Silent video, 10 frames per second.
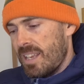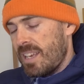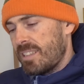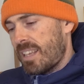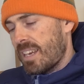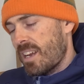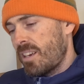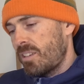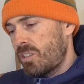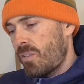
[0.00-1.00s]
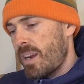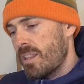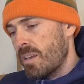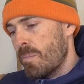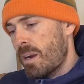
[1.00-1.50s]
It's that kind of terrain
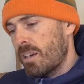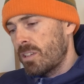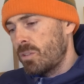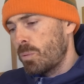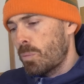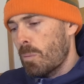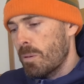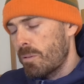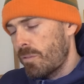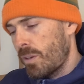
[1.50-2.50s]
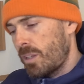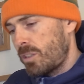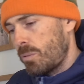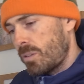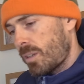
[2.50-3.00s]
that Americans would probably refer
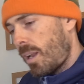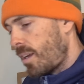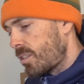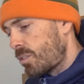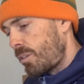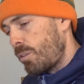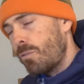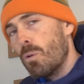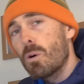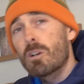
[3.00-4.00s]
to as class 3 or 4.